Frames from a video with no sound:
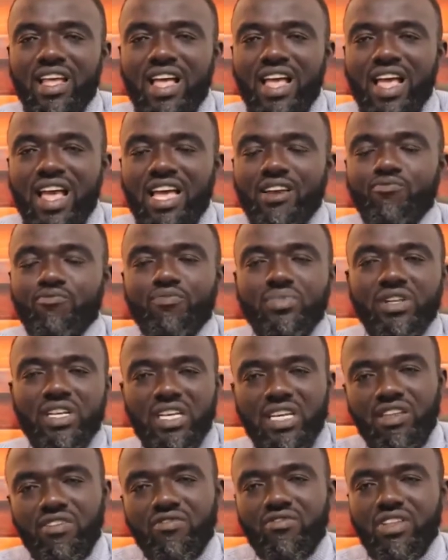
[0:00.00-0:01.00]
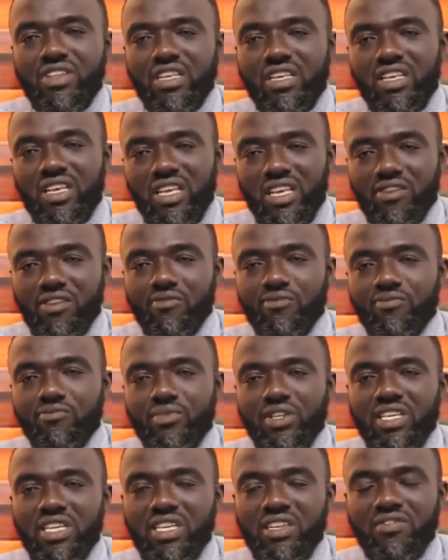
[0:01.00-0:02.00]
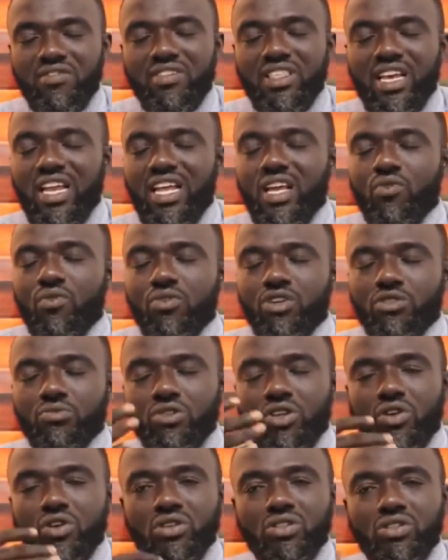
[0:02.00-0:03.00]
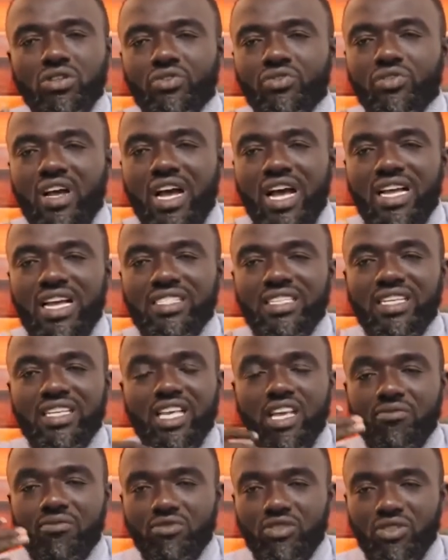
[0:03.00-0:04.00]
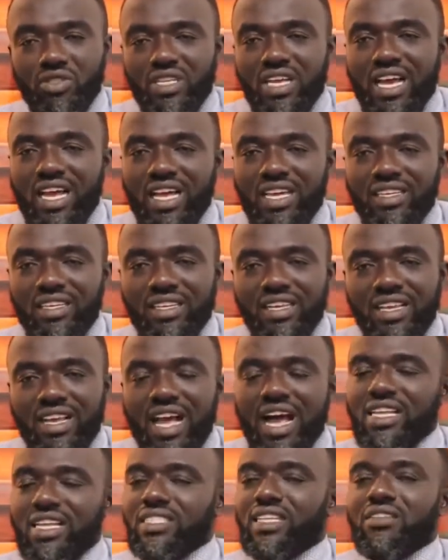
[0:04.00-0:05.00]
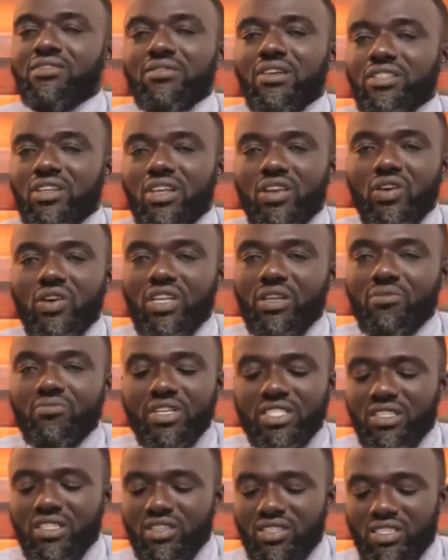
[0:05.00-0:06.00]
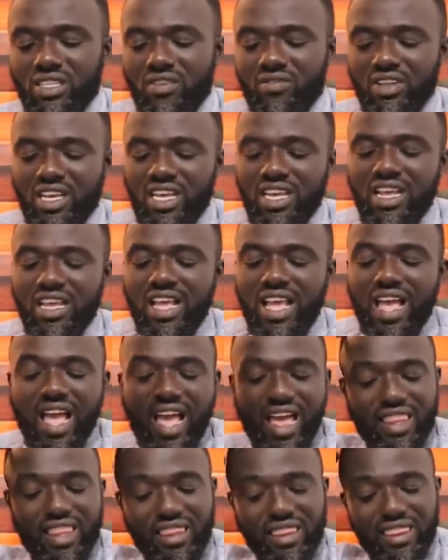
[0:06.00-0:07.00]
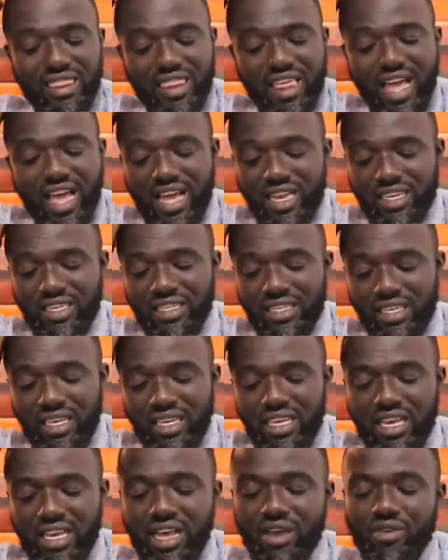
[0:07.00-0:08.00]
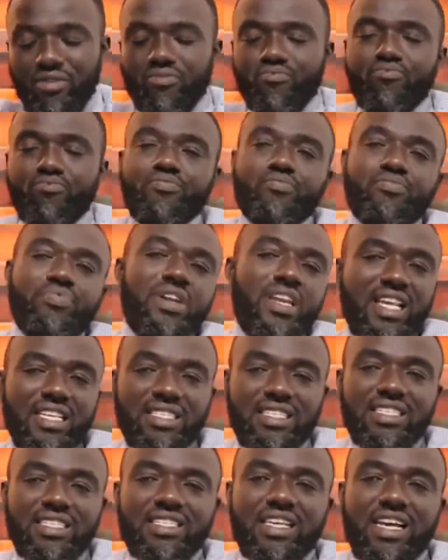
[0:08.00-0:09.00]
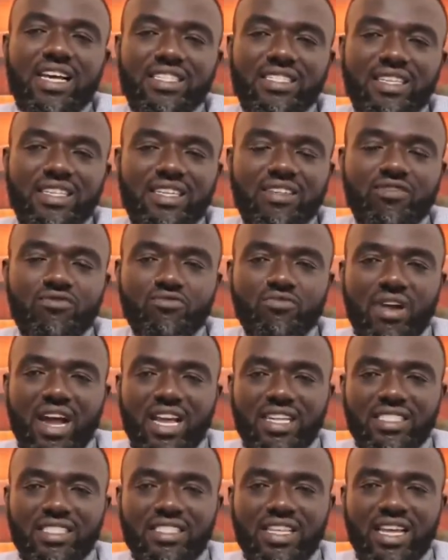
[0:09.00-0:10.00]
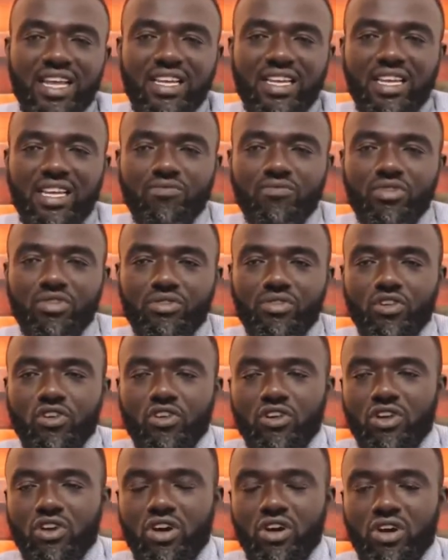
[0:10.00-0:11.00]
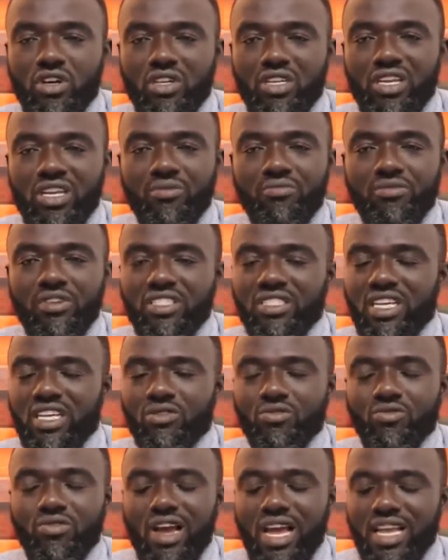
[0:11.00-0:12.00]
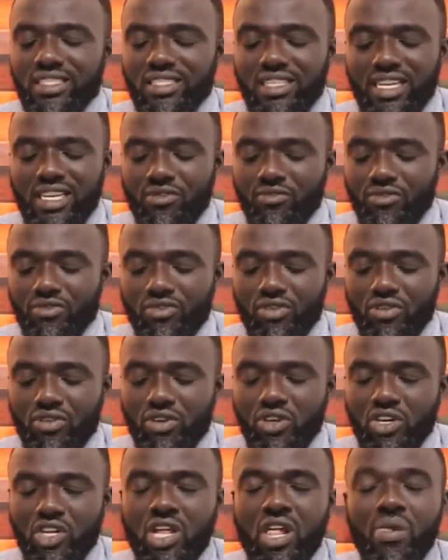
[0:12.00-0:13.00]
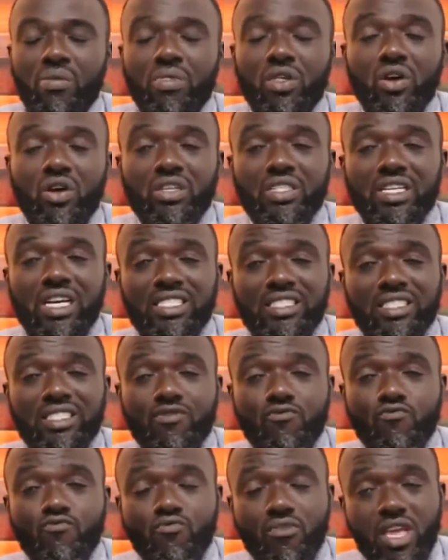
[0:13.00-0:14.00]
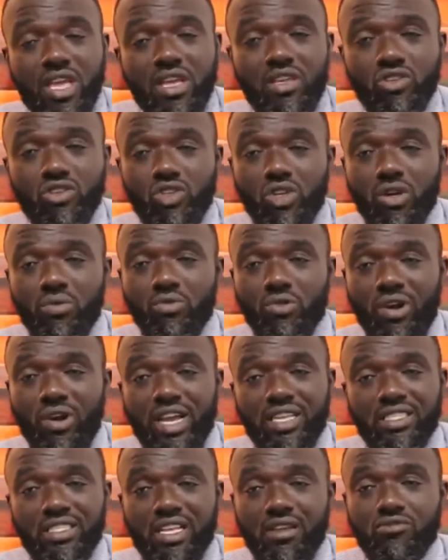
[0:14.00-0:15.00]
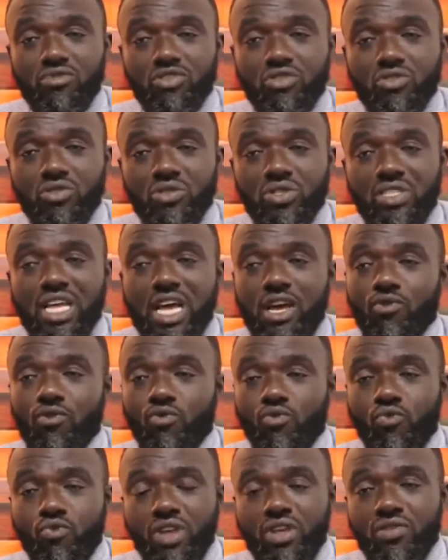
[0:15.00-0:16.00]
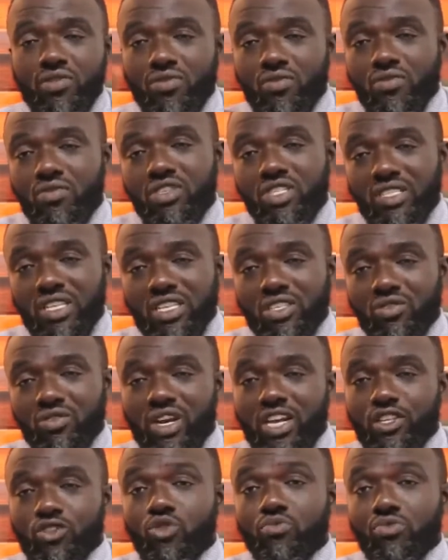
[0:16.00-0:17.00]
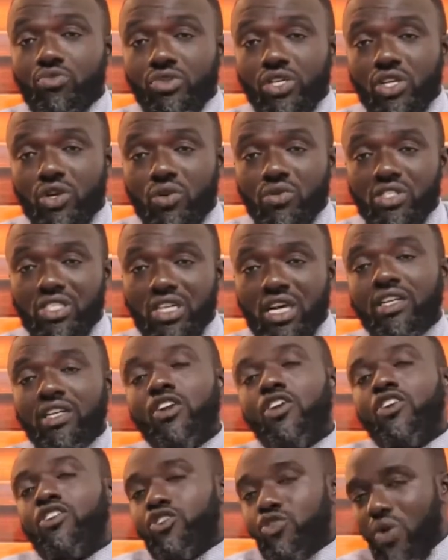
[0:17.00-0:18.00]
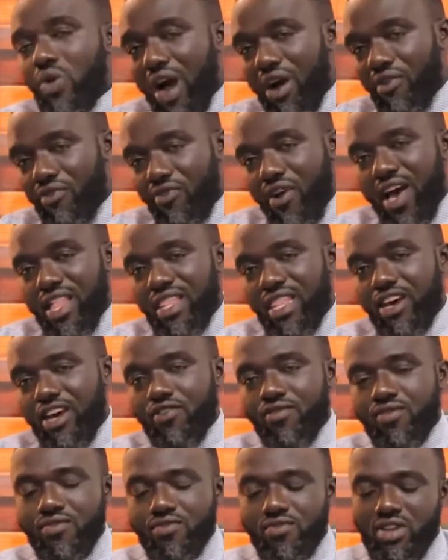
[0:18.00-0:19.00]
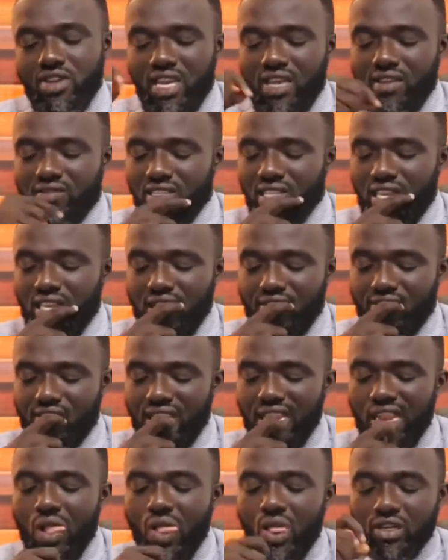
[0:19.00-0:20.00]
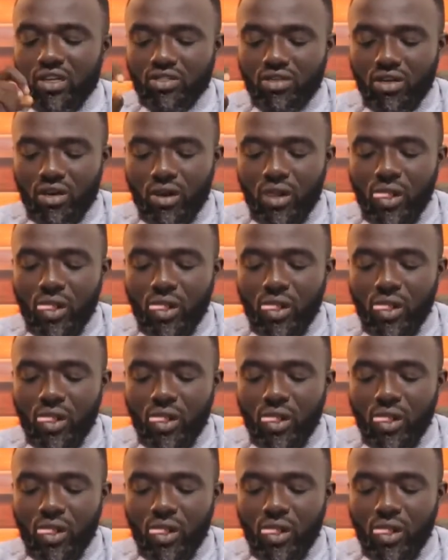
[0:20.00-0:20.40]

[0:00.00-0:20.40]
and believe in Him, believe that it was because of us He came to die, as it was our Lord and personal Savior, and that places us in right standing before God, in right standing before God, because that is the nature of Christ's kingdom, that we, Jesus Christ, of the people, to our Father, who is in the world. So,